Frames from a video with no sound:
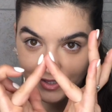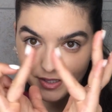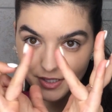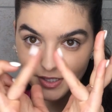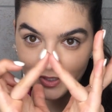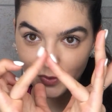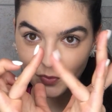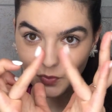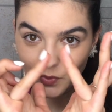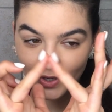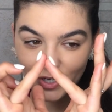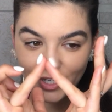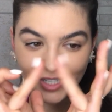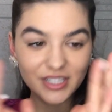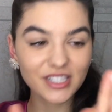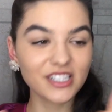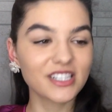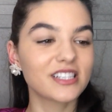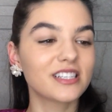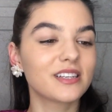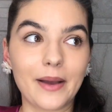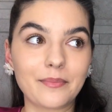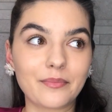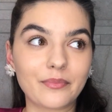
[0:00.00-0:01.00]
This one.
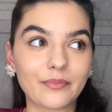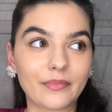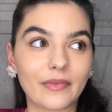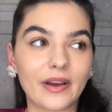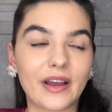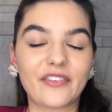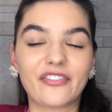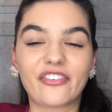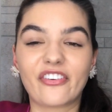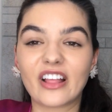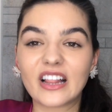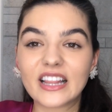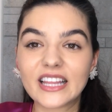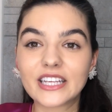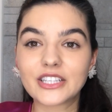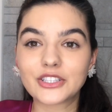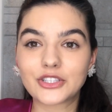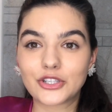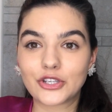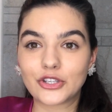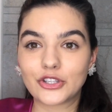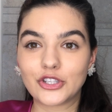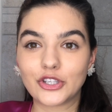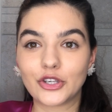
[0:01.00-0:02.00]
I'm feeling
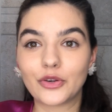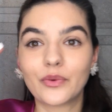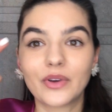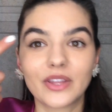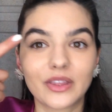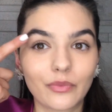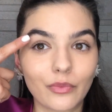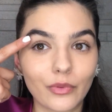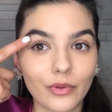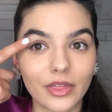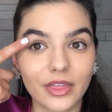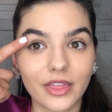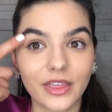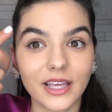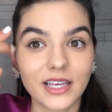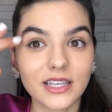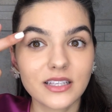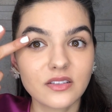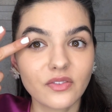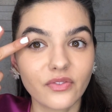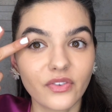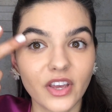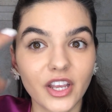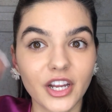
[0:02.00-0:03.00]
to do it with
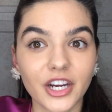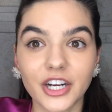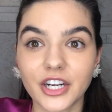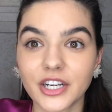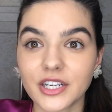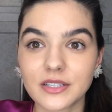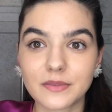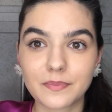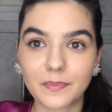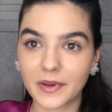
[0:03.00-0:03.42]
these fingers,